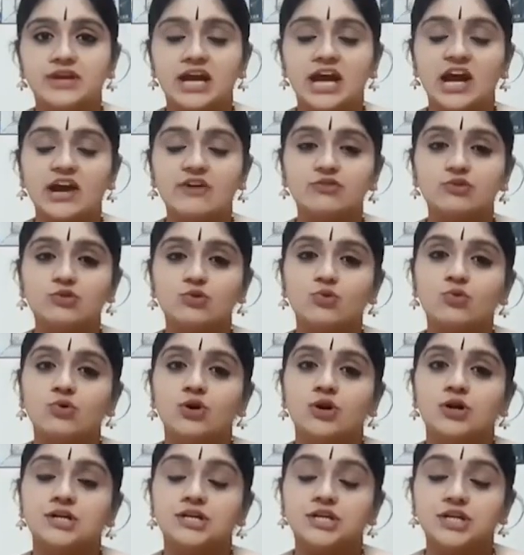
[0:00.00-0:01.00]
have to
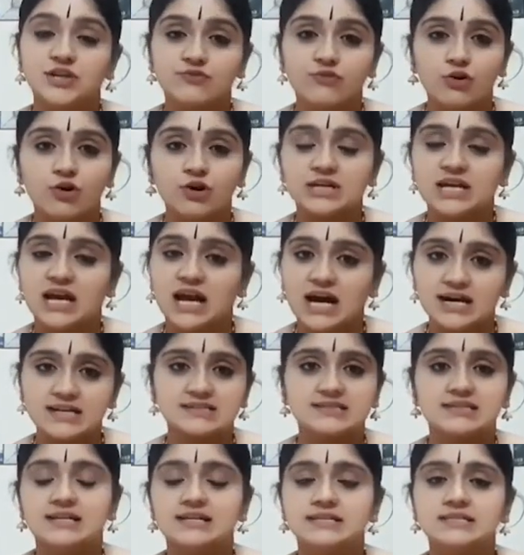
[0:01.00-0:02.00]
devote
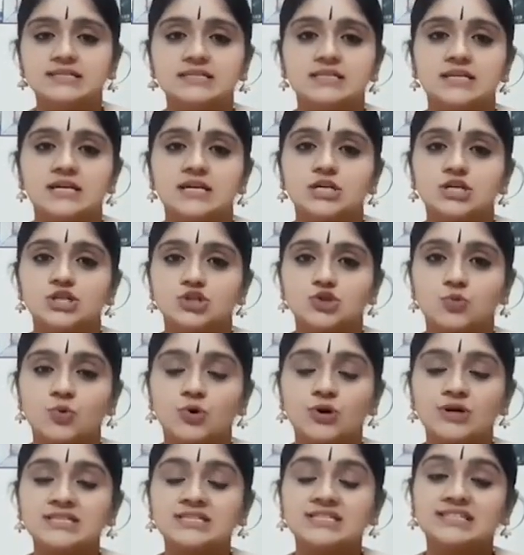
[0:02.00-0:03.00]
ourselves
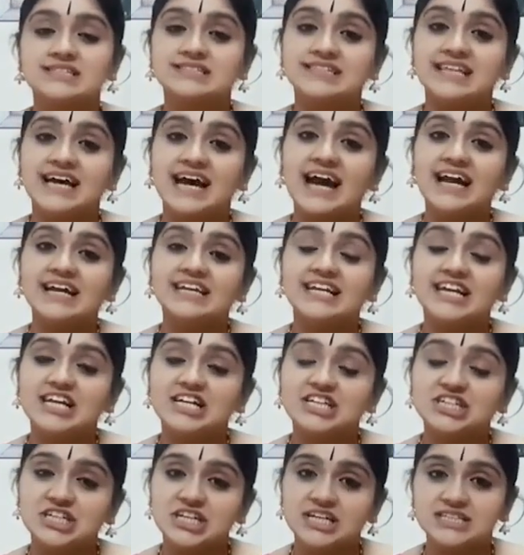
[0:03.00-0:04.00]
towards that
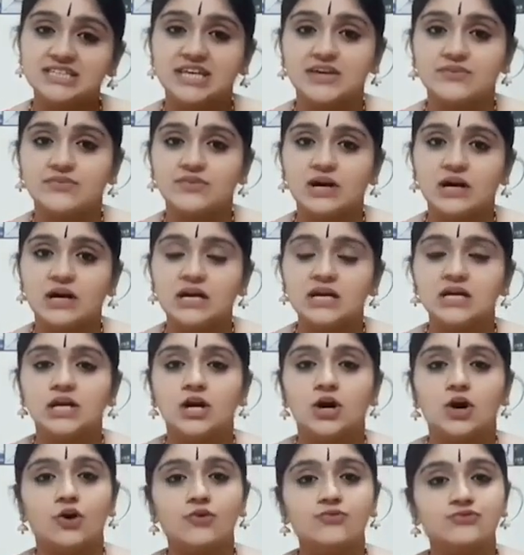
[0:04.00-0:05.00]
Ishtadeva
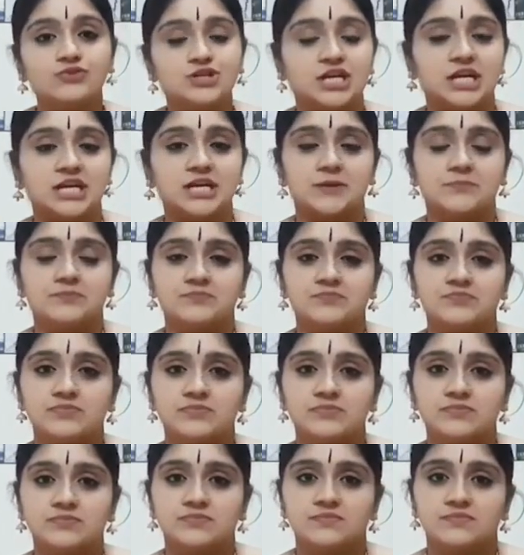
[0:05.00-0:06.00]
of Shani.
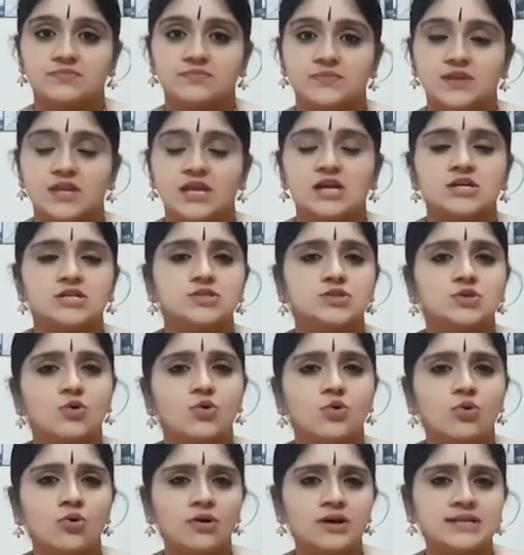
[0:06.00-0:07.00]
So,
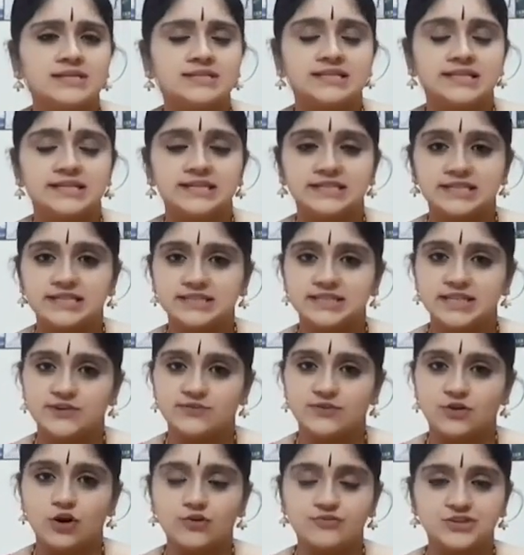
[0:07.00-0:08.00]
who is the
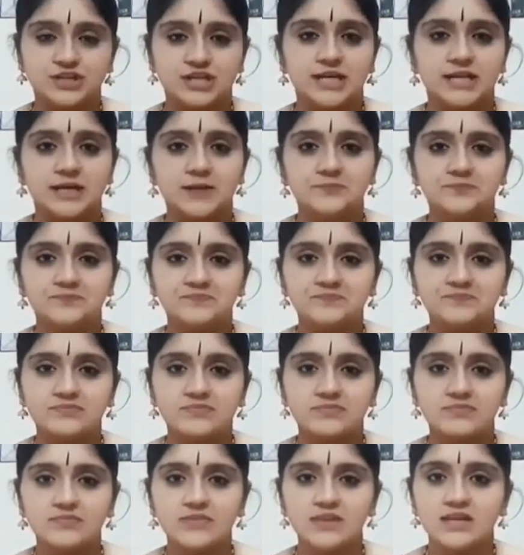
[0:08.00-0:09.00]
Ishtadeva of Shani?
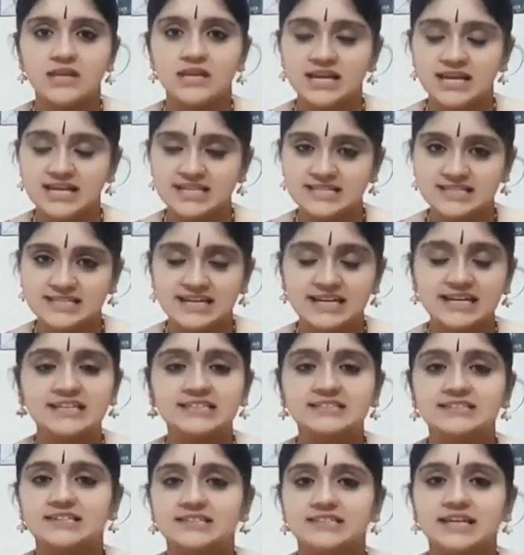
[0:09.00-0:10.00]
It's none
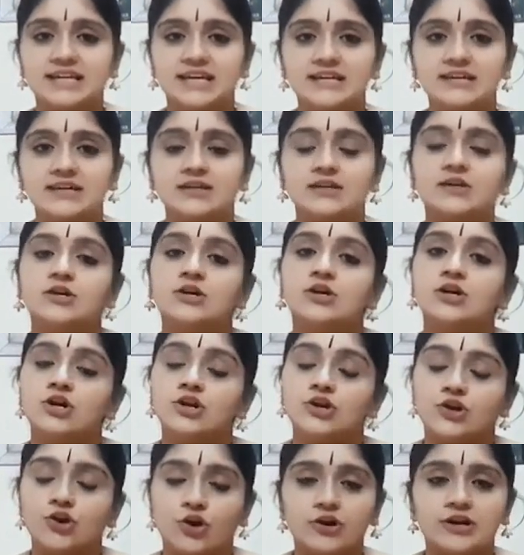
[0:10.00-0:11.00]
other than
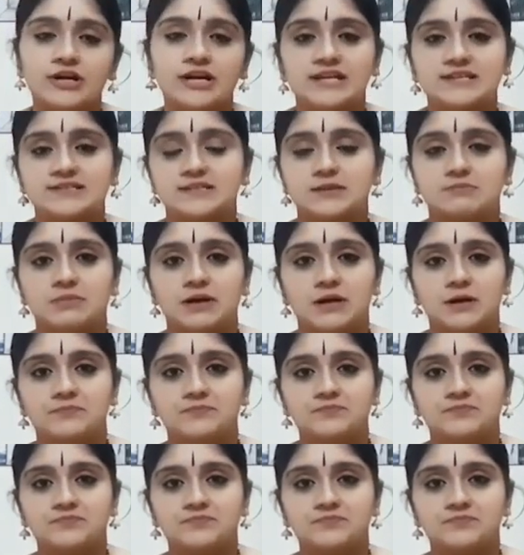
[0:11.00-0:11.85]
Lord Narasimha.